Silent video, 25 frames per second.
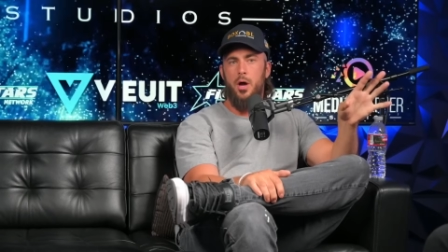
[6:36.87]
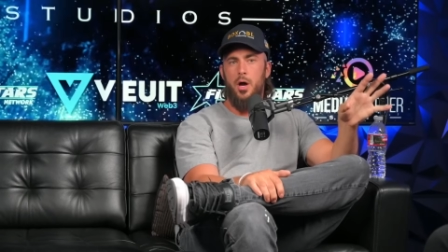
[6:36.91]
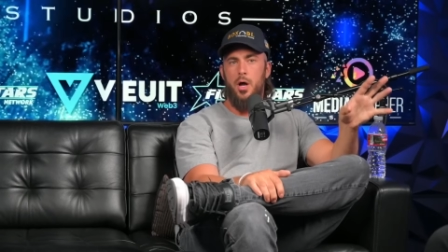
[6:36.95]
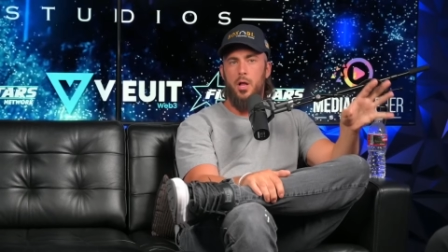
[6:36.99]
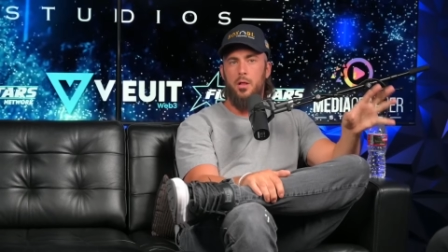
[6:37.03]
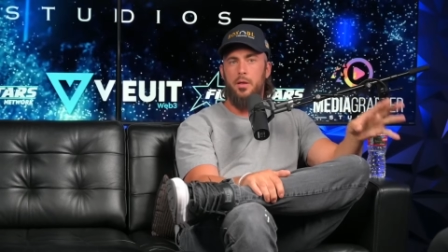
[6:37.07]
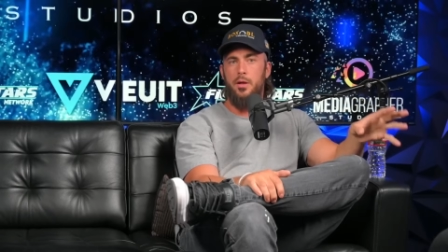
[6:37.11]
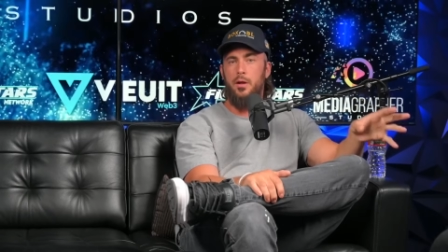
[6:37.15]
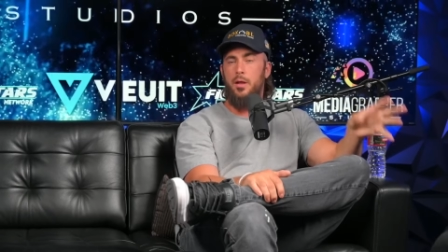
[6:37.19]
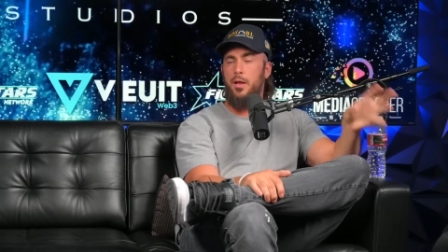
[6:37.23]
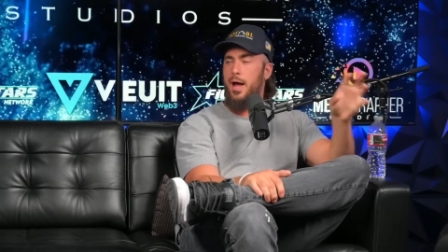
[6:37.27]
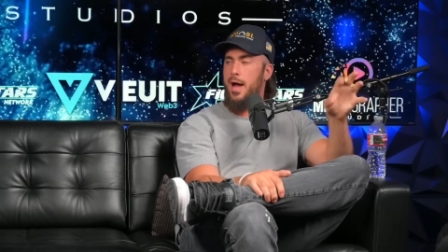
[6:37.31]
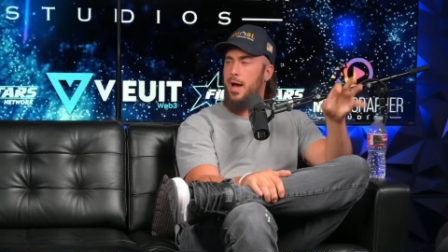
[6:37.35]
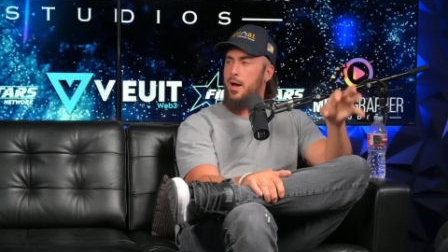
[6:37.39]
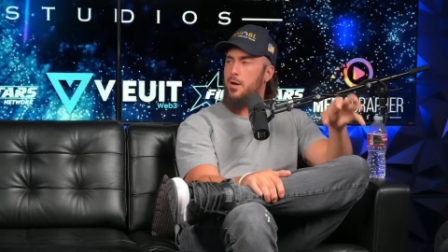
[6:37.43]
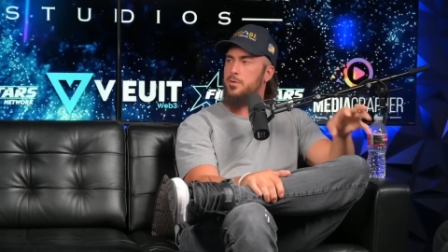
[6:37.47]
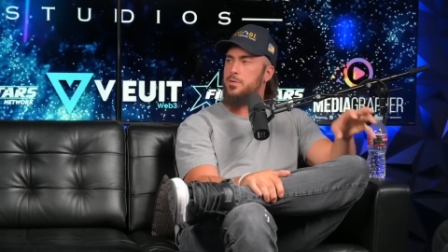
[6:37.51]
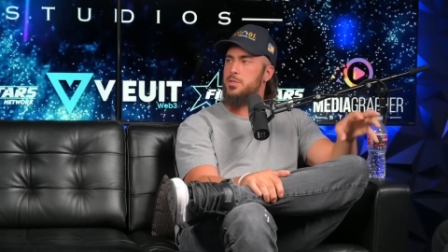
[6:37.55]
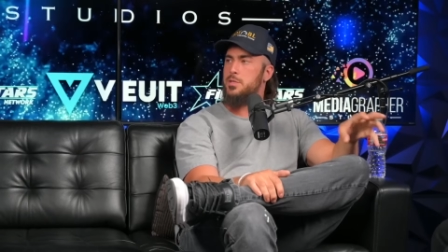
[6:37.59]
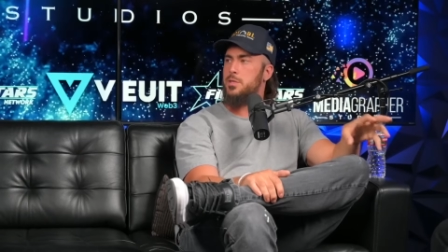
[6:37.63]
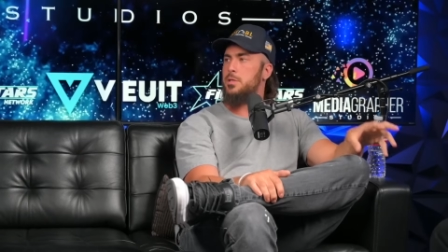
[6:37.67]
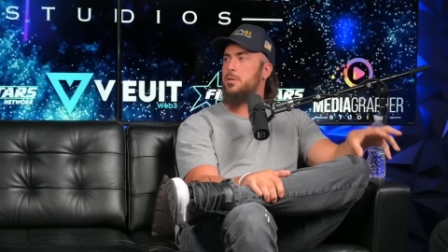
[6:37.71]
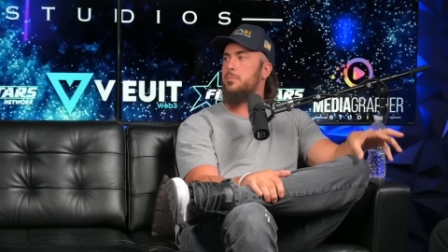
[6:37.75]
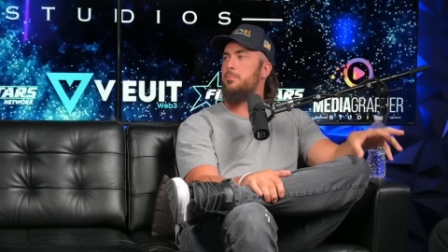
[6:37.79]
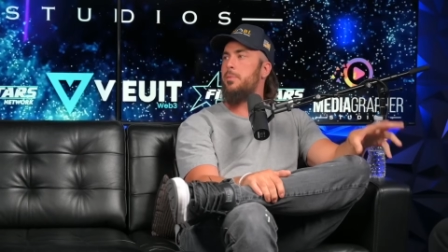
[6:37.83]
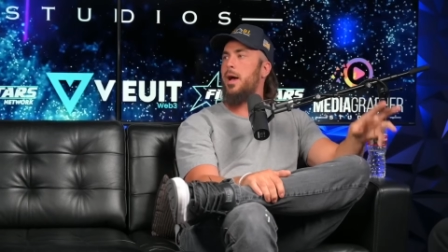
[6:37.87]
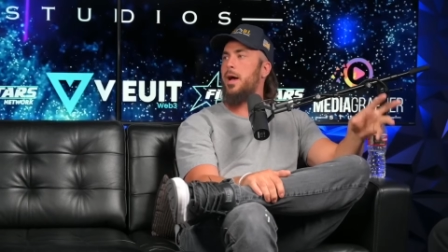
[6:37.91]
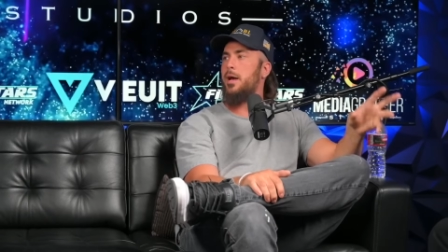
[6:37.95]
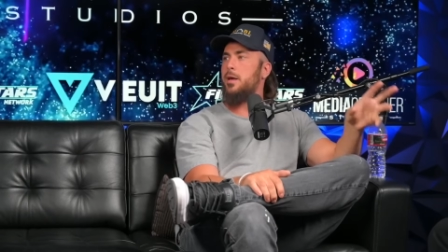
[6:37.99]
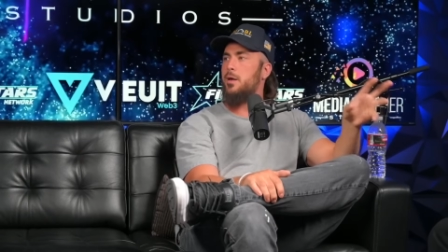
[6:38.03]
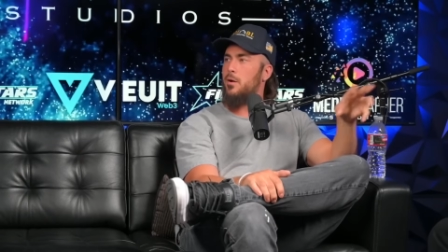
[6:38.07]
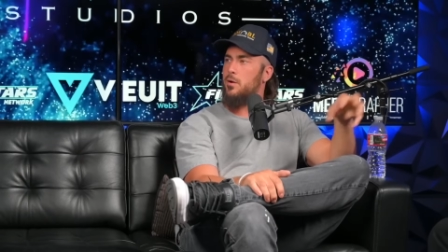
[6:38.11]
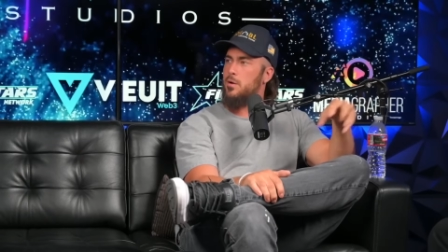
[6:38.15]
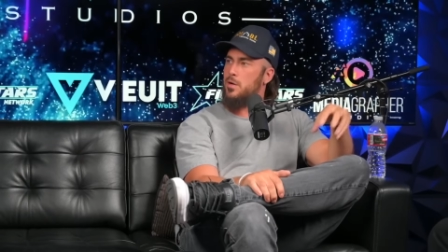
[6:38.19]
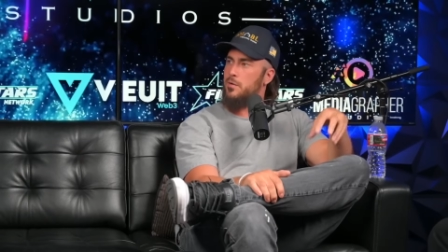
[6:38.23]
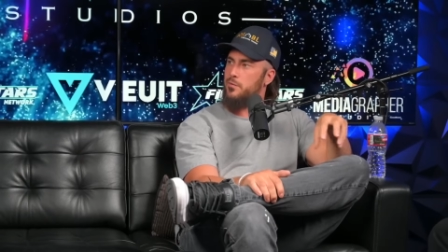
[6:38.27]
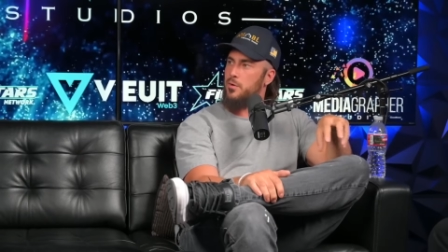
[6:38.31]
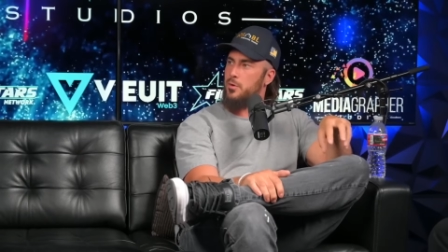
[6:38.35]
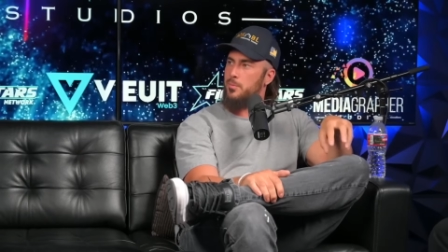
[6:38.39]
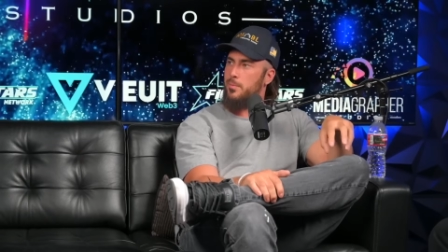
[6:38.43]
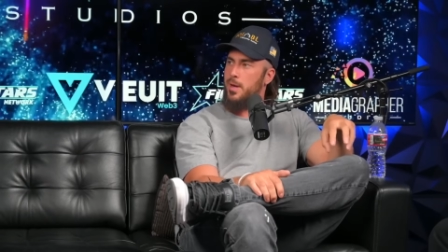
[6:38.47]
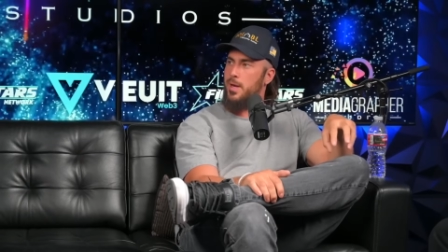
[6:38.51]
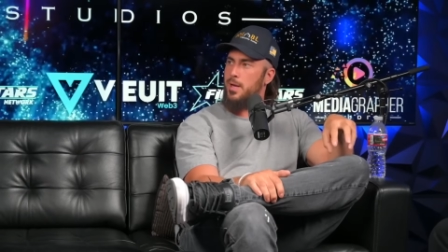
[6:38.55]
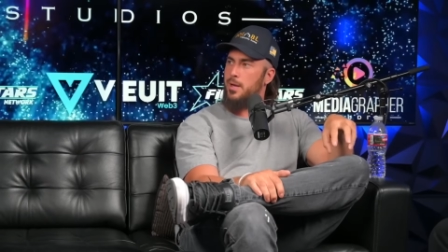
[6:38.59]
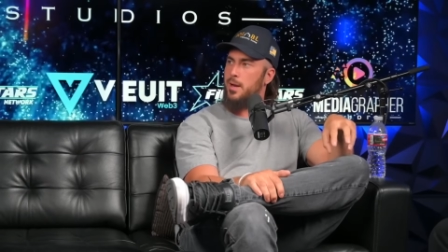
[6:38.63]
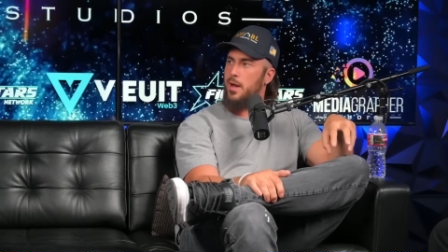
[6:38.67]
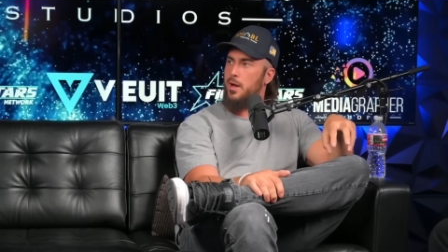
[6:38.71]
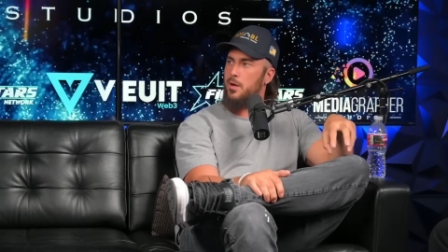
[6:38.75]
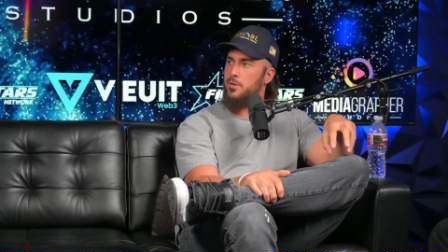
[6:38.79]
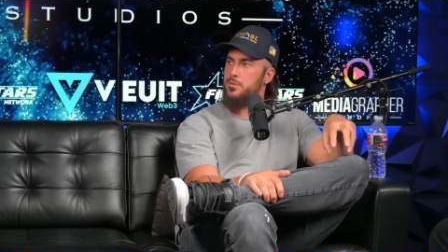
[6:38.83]
a little house in the backyard of your
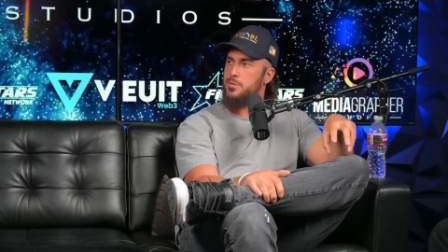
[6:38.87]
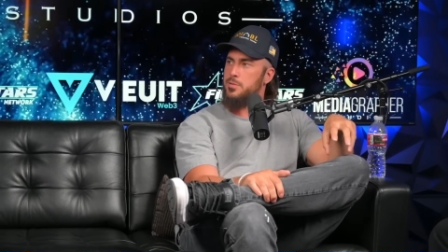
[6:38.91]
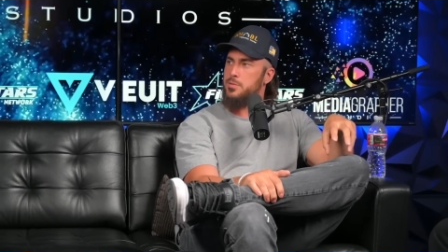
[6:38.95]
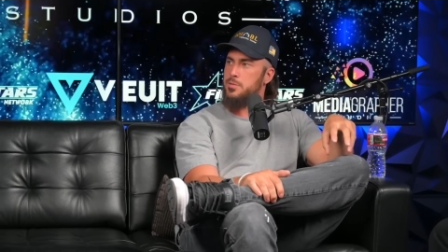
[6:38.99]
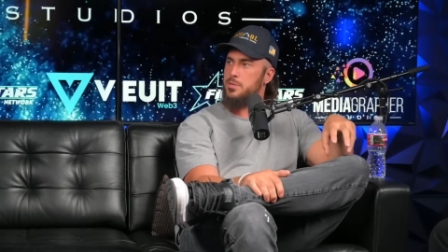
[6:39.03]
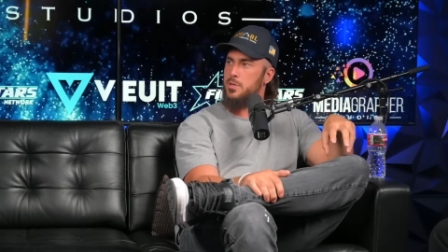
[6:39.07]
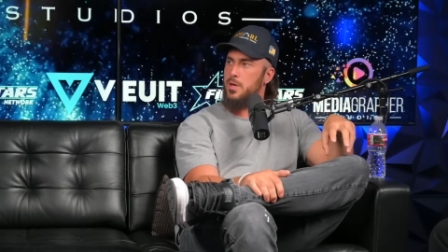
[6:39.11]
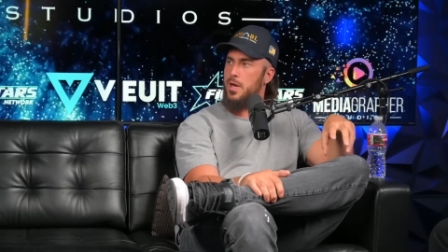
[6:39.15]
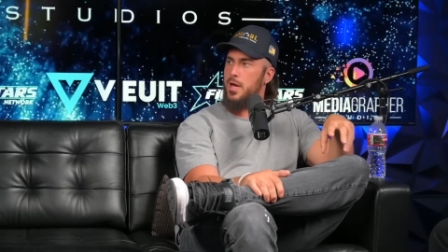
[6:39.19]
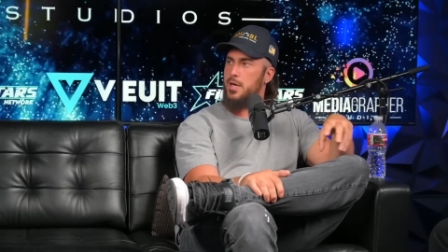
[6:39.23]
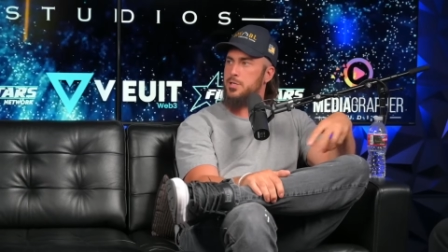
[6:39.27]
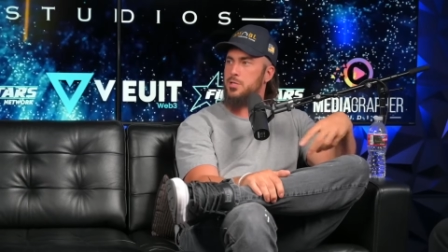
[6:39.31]
main house mm.